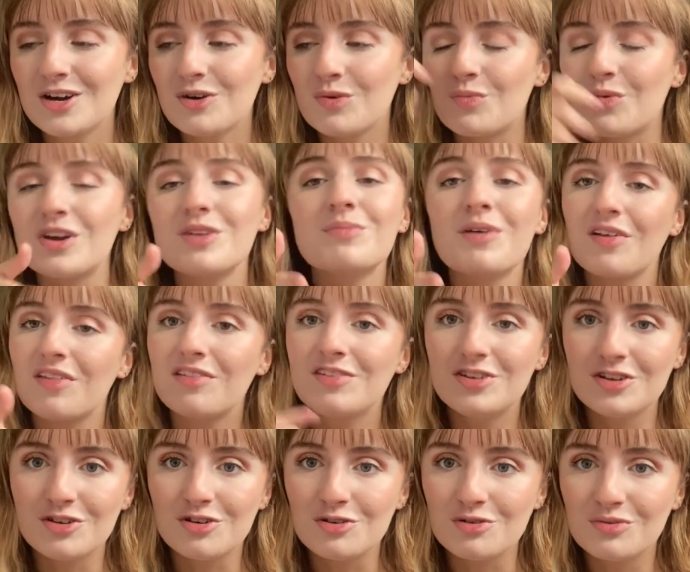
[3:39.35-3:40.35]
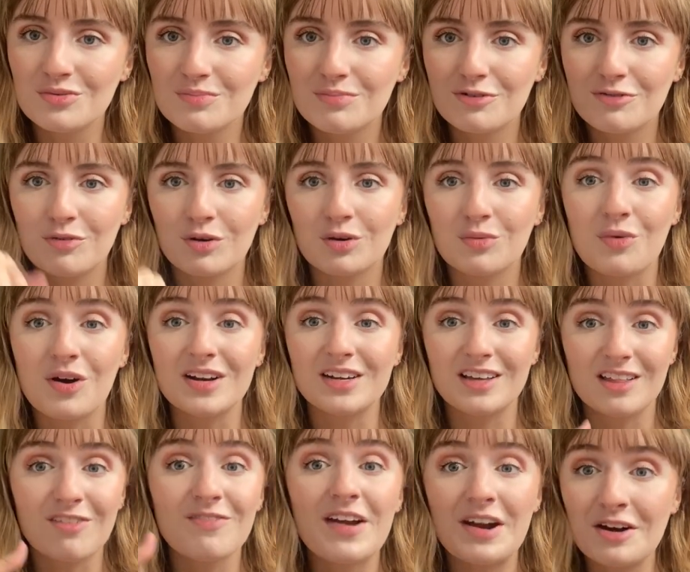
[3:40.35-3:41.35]
one must do before one
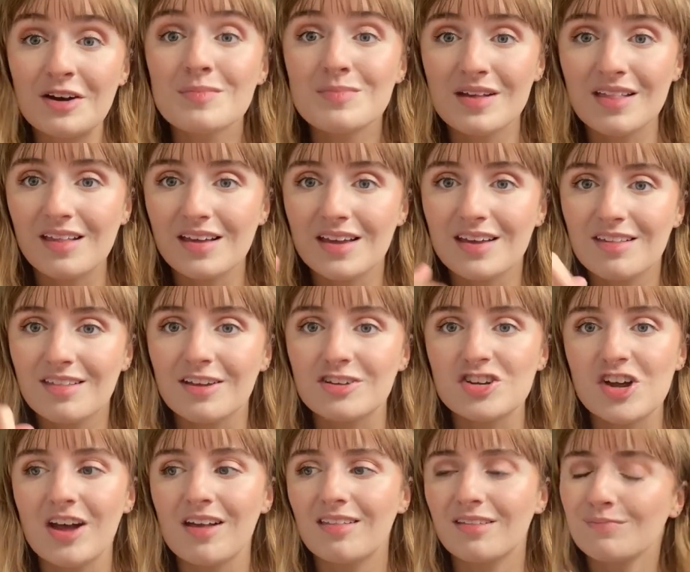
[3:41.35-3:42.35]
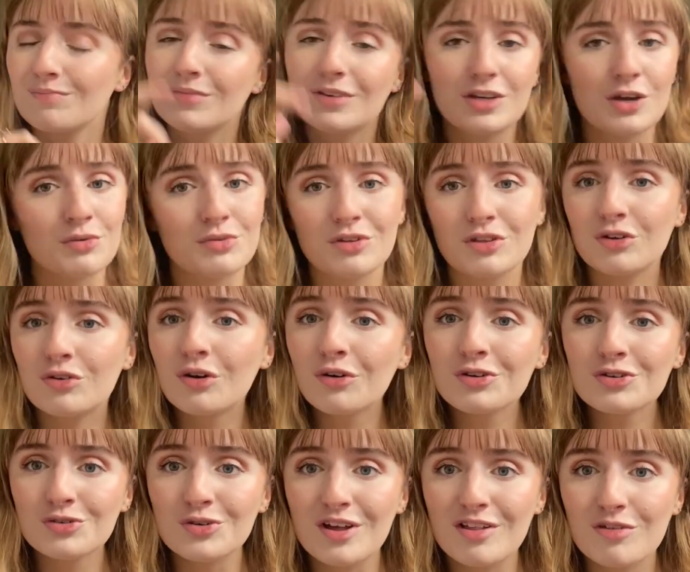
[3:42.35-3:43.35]
gets very busy, such as go to the
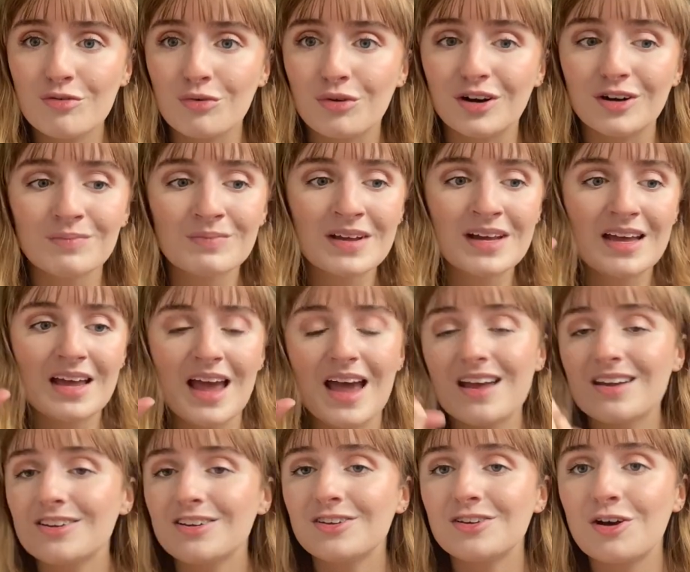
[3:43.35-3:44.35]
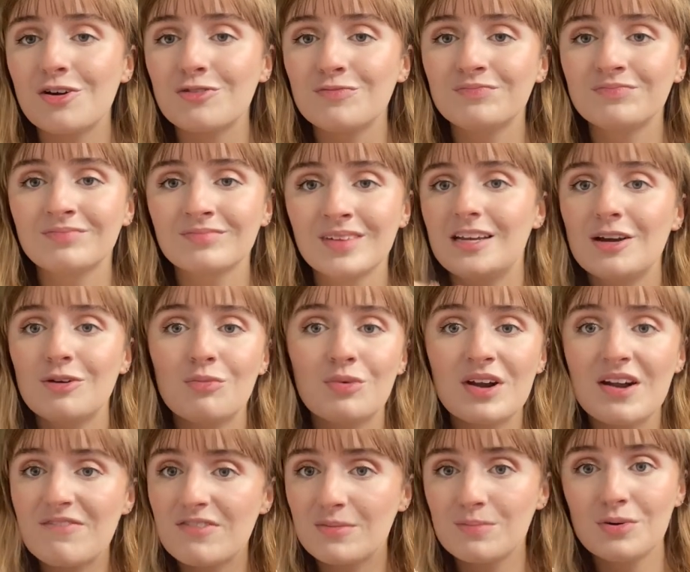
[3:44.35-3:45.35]
grocery store and, you know, get
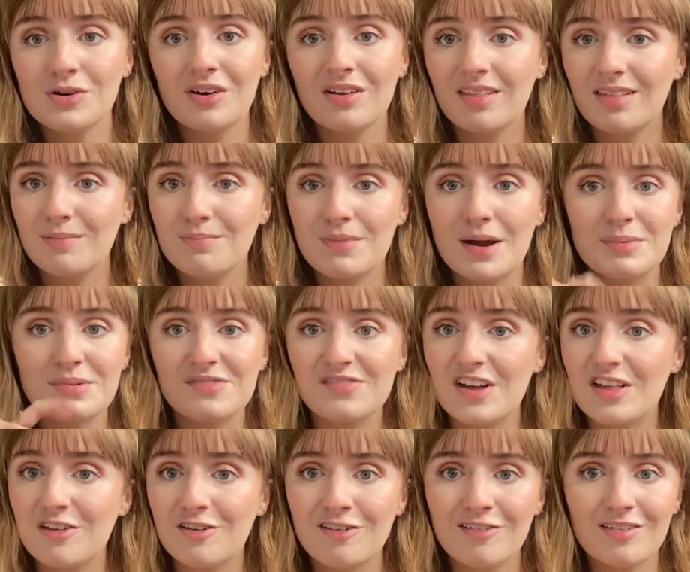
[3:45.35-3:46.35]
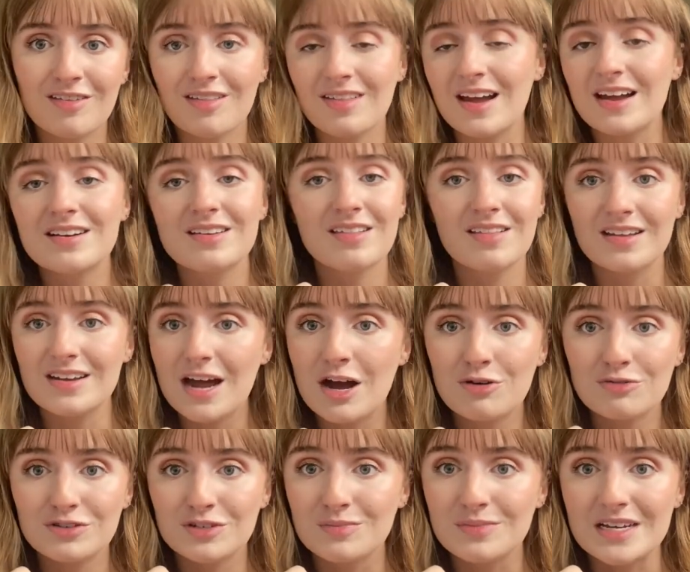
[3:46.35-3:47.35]
whatever books my professors decide to send
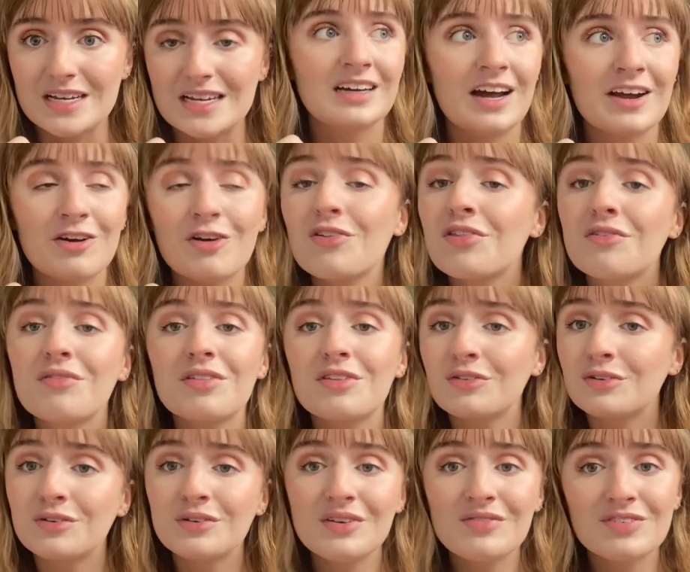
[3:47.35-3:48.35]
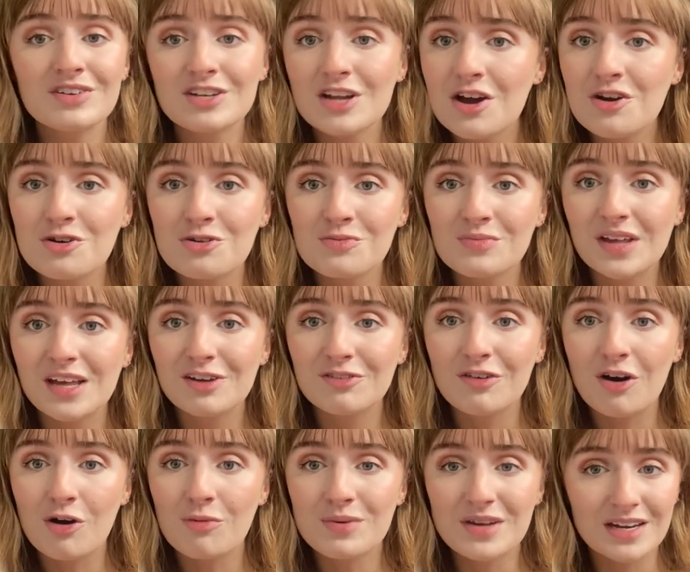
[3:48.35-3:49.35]
out to me. I also still don't even know if
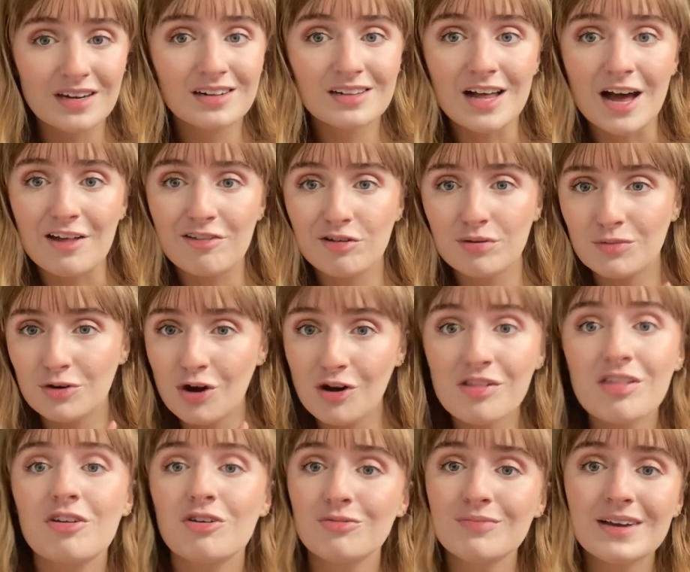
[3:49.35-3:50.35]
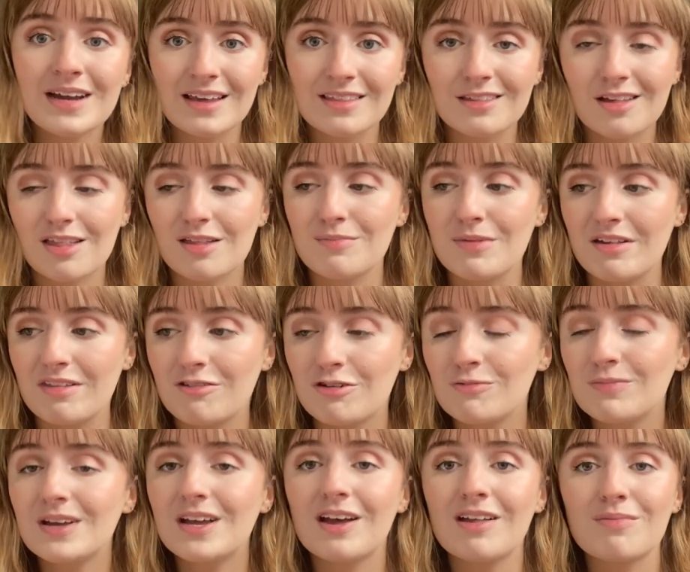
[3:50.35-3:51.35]
I'll be in a classroom or on Zoom again this semester
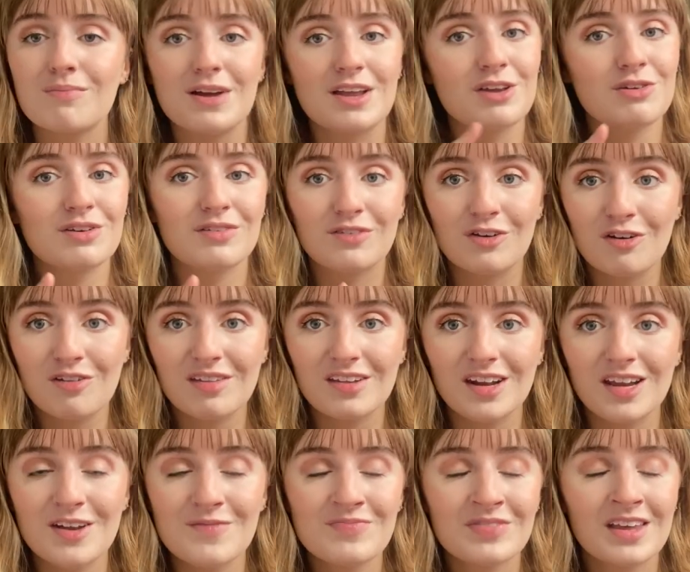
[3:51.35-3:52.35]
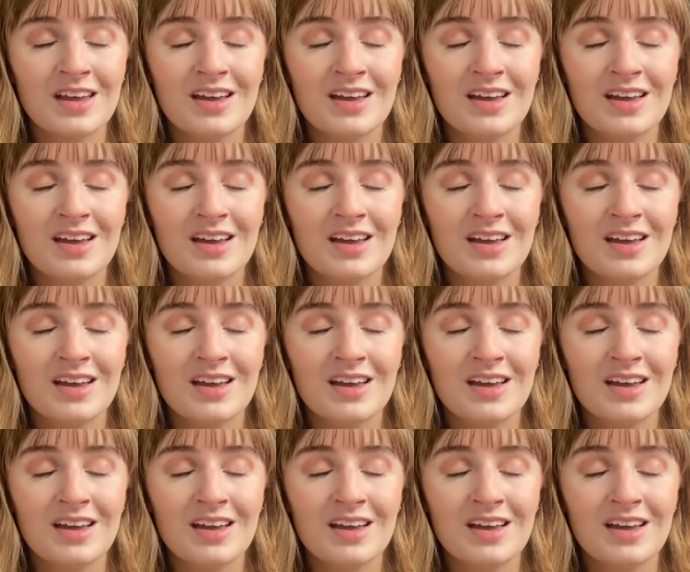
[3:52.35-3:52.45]
because my university